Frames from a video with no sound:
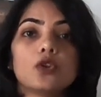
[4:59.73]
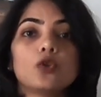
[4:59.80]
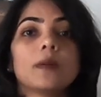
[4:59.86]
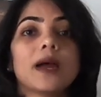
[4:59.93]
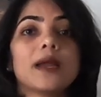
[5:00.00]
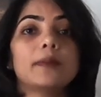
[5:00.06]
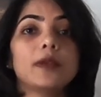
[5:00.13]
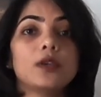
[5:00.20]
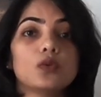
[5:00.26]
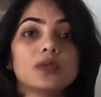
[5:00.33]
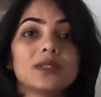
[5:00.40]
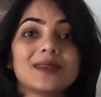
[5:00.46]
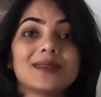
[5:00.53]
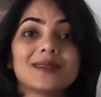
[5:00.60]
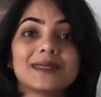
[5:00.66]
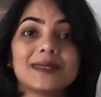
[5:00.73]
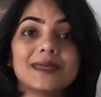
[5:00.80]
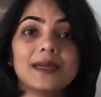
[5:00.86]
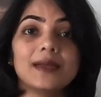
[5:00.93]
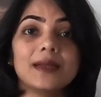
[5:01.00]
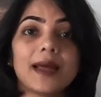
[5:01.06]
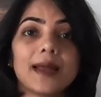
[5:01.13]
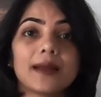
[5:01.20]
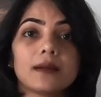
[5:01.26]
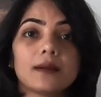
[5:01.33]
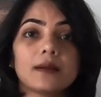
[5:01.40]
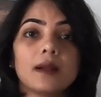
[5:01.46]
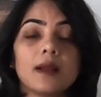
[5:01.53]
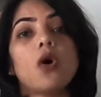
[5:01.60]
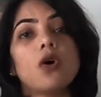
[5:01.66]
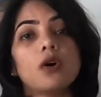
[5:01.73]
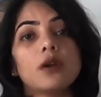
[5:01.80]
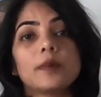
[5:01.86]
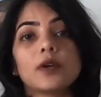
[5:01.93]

you might be using the steel ladle or